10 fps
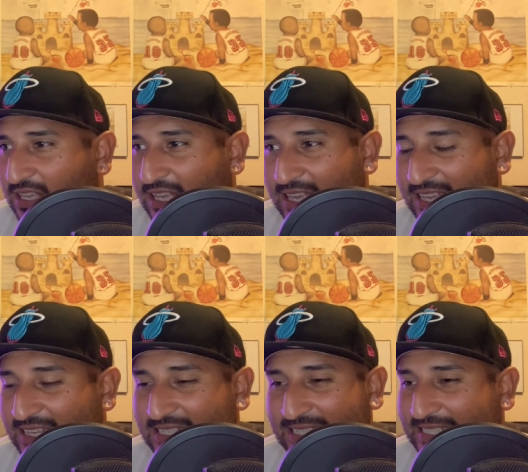
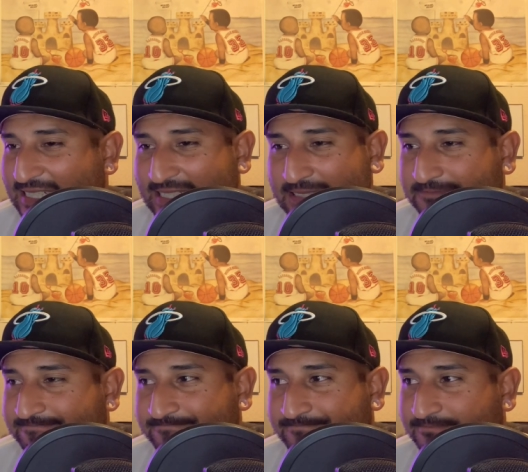And
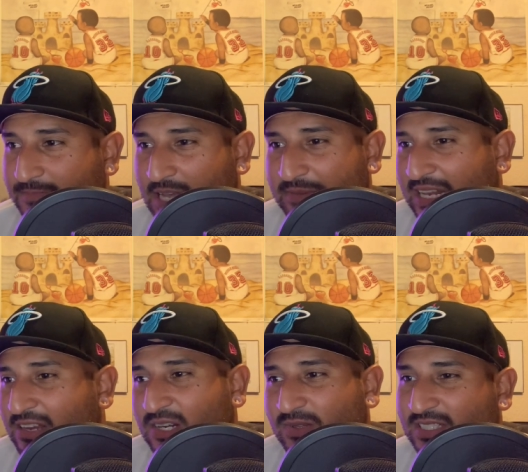I don't
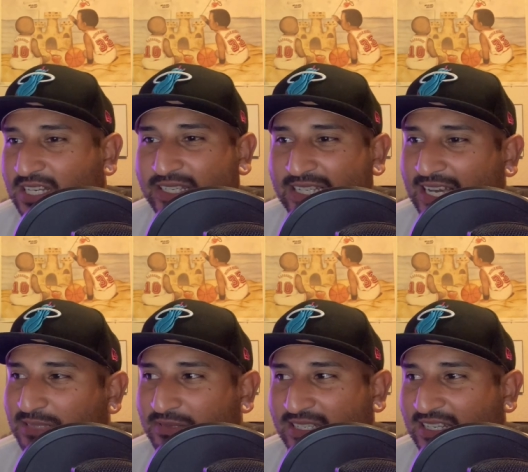know what to tell you guys,
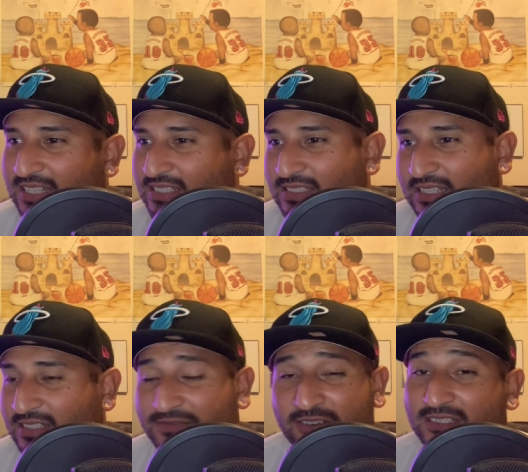because the
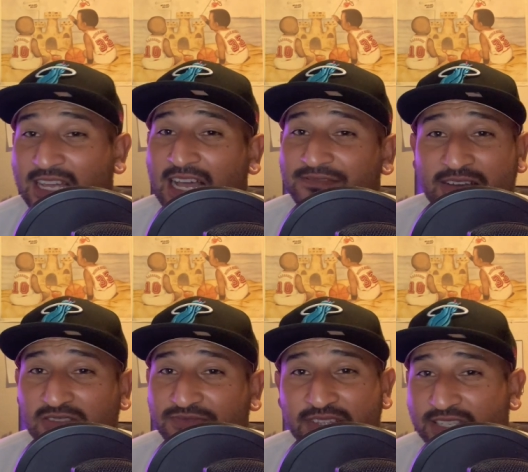first half I was
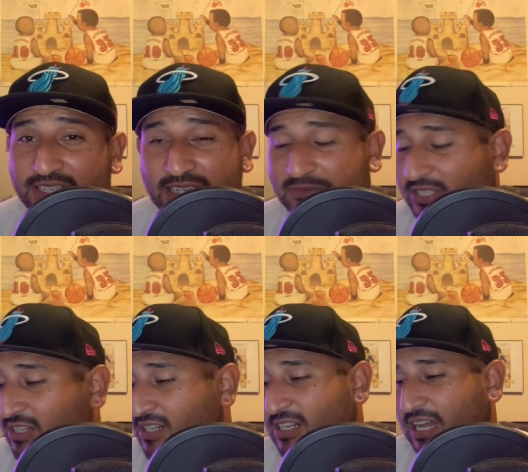feeling good. I'm
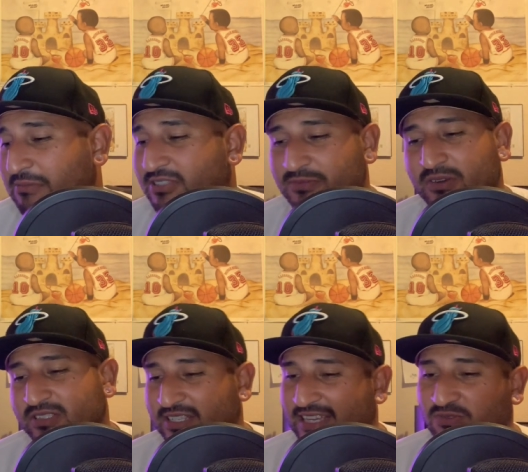sure most of
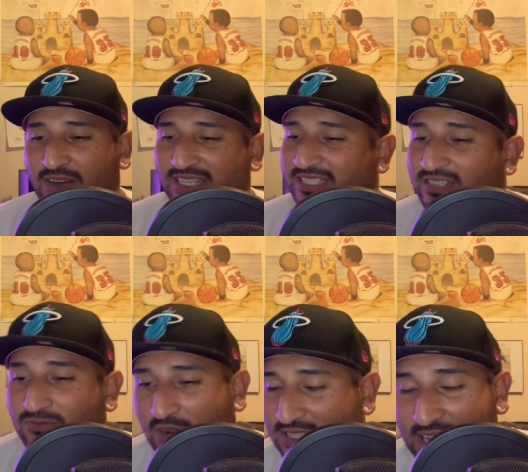you guys watched it or
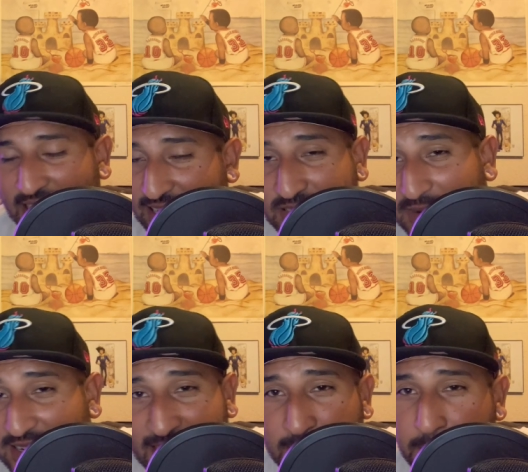watched the highlights by
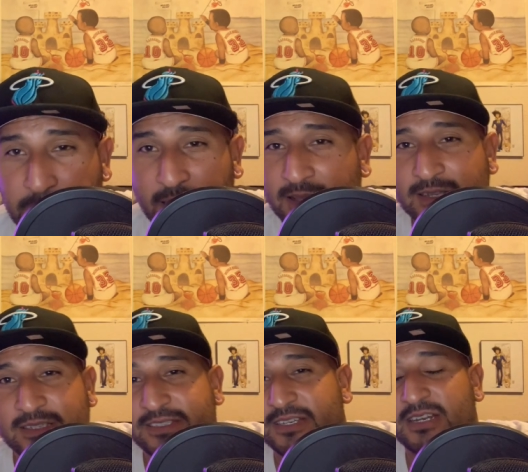now,
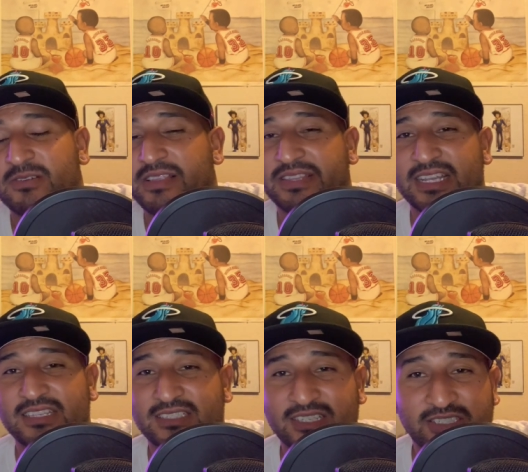so I don't have to
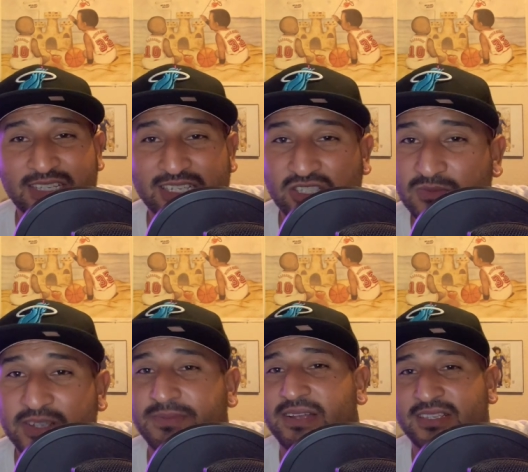tell you guys too much
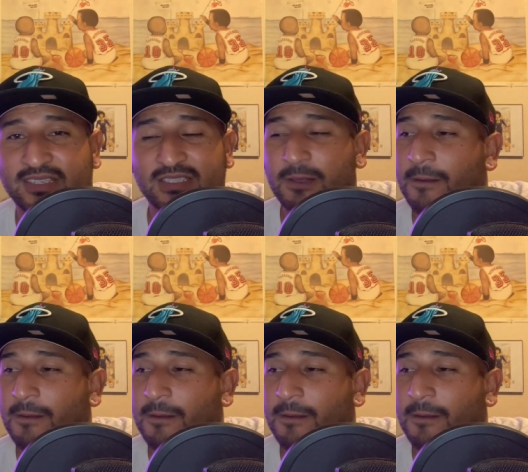about this.